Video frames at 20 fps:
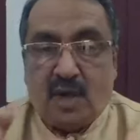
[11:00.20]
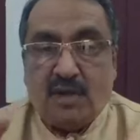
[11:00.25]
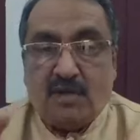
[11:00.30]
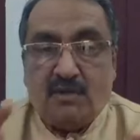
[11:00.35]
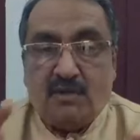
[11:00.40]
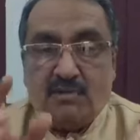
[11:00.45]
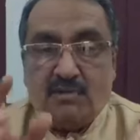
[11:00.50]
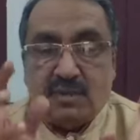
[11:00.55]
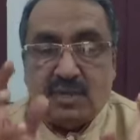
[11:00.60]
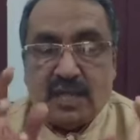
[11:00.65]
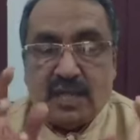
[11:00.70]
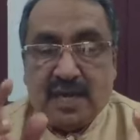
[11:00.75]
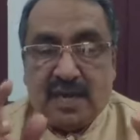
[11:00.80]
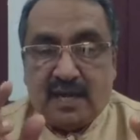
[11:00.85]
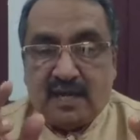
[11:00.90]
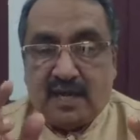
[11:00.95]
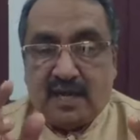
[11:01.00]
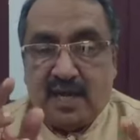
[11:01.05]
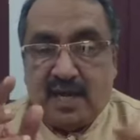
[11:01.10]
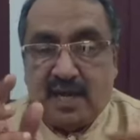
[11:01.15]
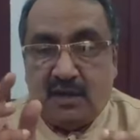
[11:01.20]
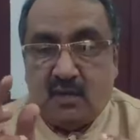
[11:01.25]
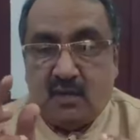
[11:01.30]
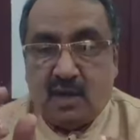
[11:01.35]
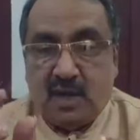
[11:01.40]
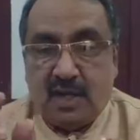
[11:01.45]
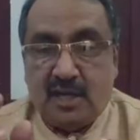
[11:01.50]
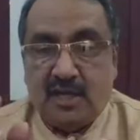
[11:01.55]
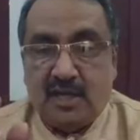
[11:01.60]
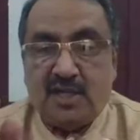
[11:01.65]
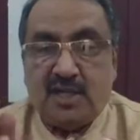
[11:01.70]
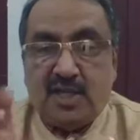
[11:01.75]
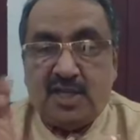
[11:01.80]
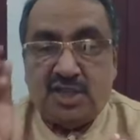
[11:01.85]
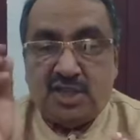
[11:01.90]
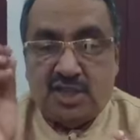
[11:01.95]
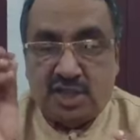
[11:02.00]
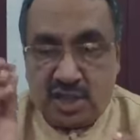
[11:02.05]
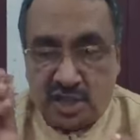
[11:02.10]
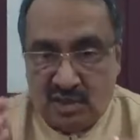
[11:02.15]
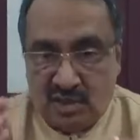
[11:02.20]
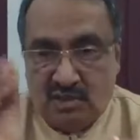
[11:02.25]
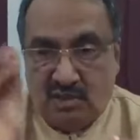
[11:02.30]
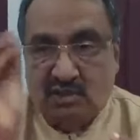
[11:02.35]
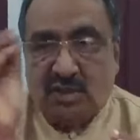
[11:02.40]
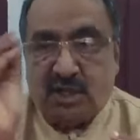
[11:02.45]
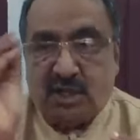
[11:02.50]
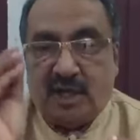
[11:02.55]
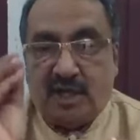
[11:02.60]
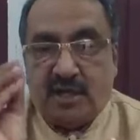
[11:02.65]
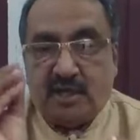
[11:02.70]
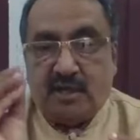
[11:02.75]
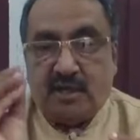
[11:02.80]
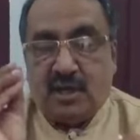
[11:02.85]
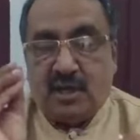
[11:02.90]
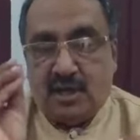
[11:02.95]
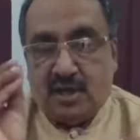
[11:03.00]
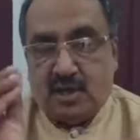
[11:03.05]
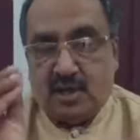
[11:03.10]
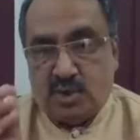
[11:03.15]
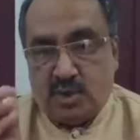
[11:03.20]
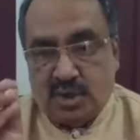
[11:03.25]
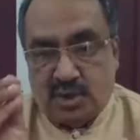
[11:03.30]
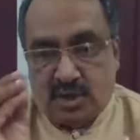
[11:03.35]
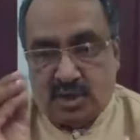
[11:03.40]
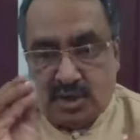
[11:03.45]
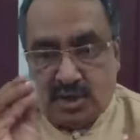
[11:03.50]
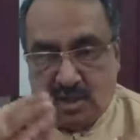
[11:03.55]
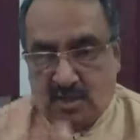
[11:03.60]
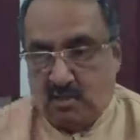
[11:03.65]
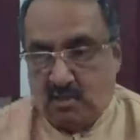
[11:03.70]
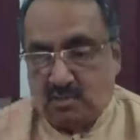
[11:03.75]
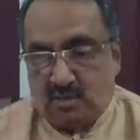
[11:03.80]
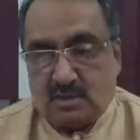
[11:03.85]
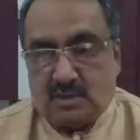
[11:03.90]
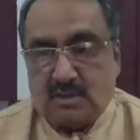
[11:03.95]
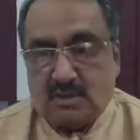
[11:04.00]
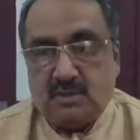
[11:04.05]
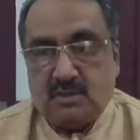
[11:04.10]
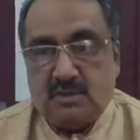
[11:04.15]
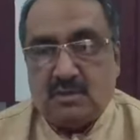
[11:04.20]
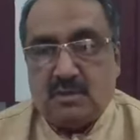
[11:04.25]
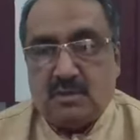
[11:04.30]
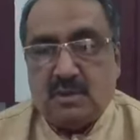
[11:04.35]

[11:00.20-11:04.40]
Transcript: you have to calculate only the genuine credit into the account.